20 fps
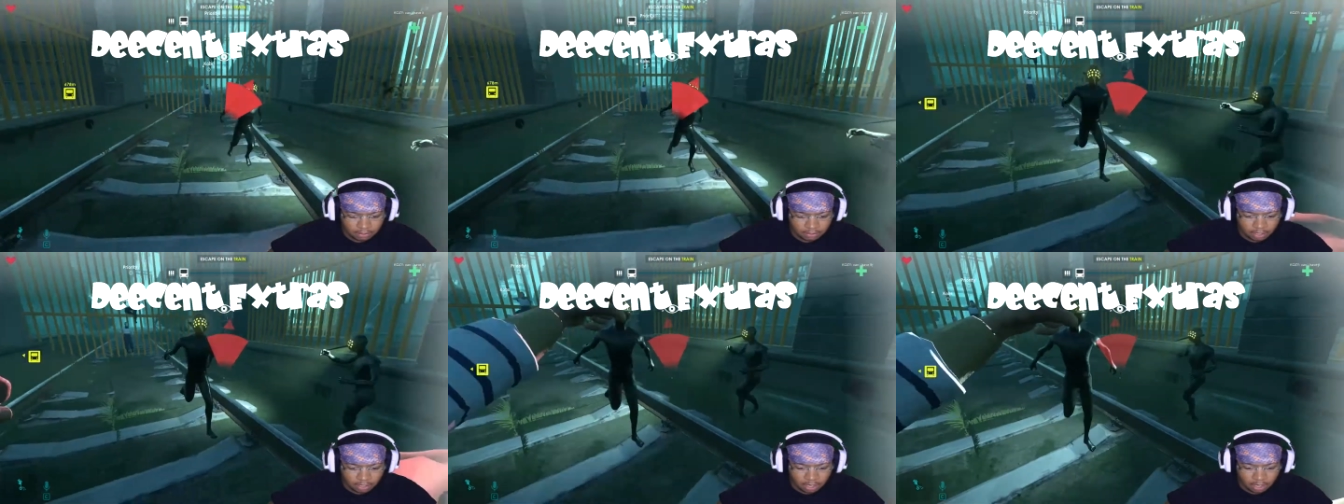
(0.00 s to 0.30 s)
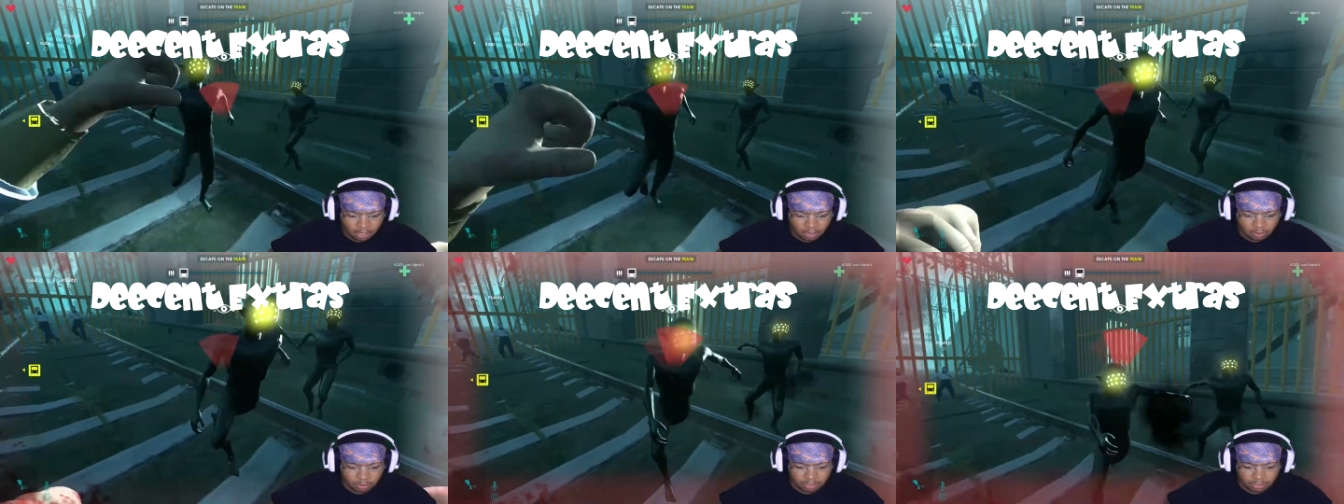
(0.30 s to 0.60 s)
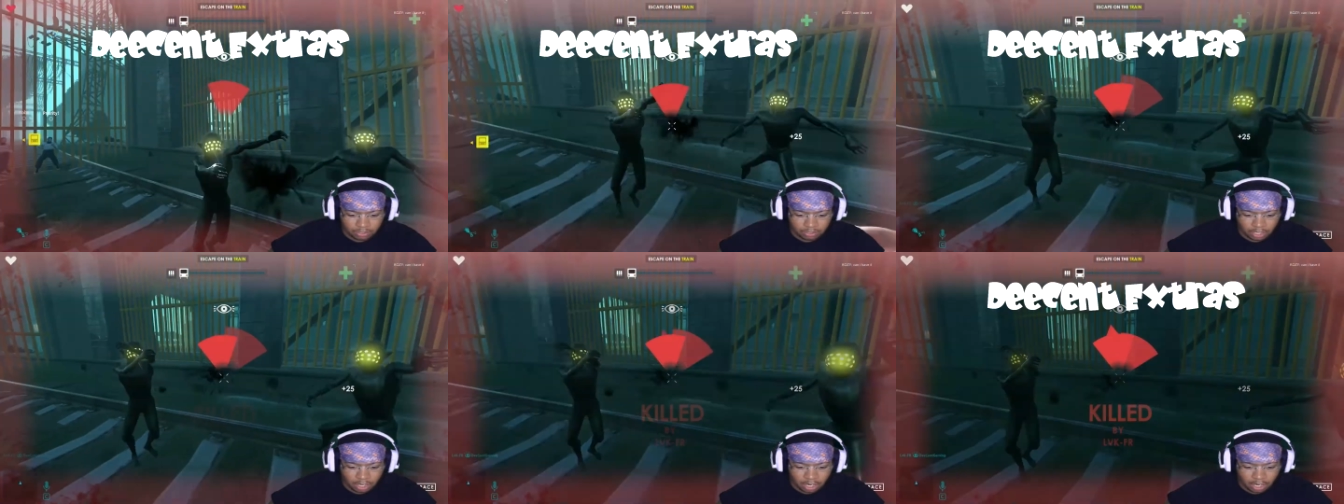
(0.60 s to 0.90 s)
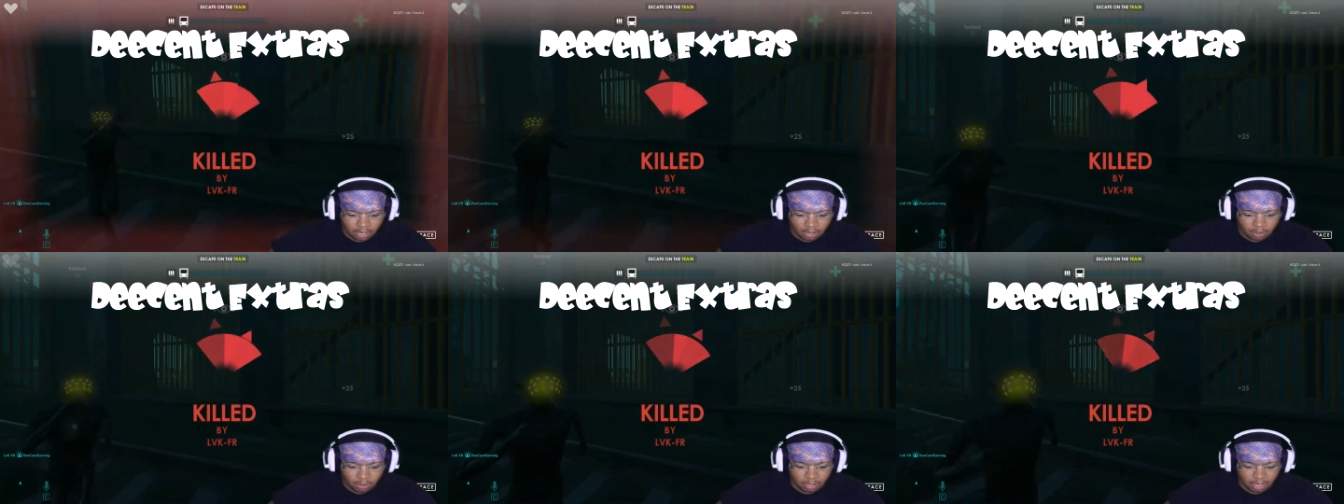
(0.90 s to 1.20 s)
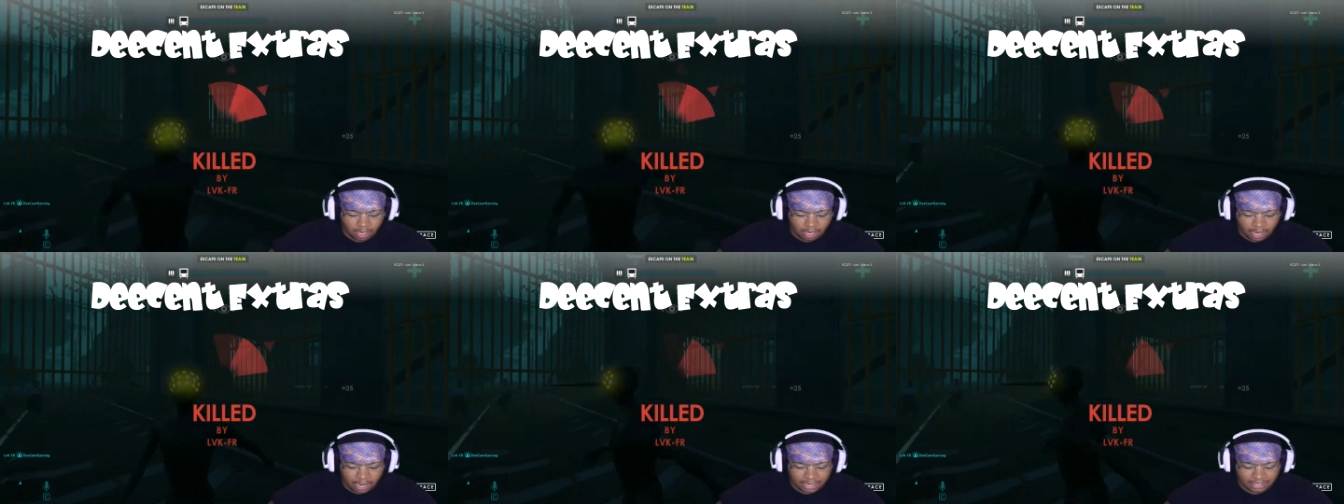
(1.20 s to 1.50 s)
No,
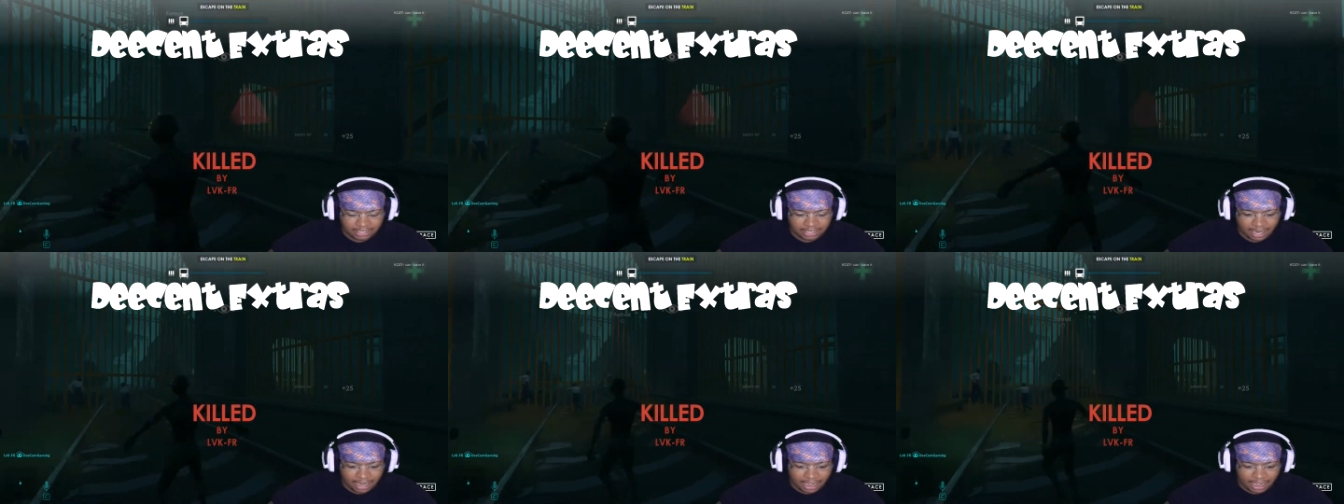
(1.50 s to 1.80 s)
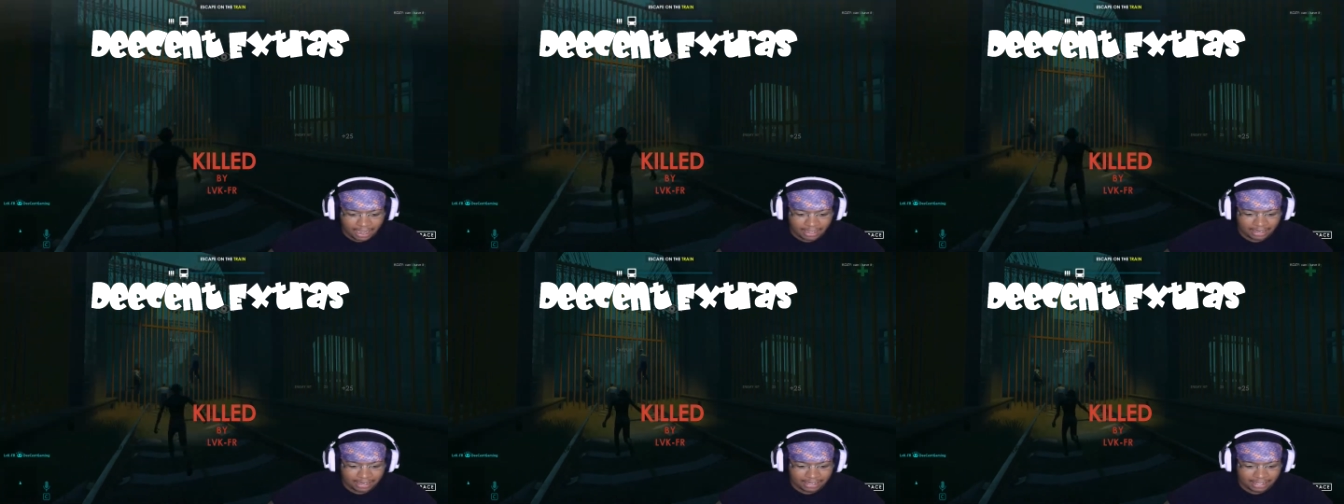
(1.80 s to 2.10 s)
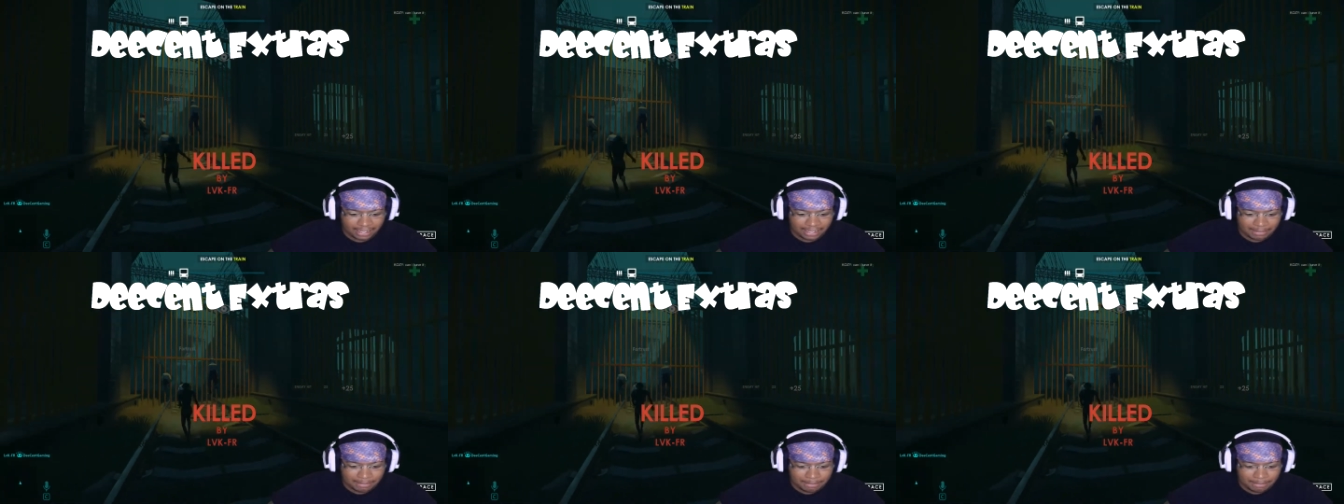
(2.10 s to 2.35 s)
no, I died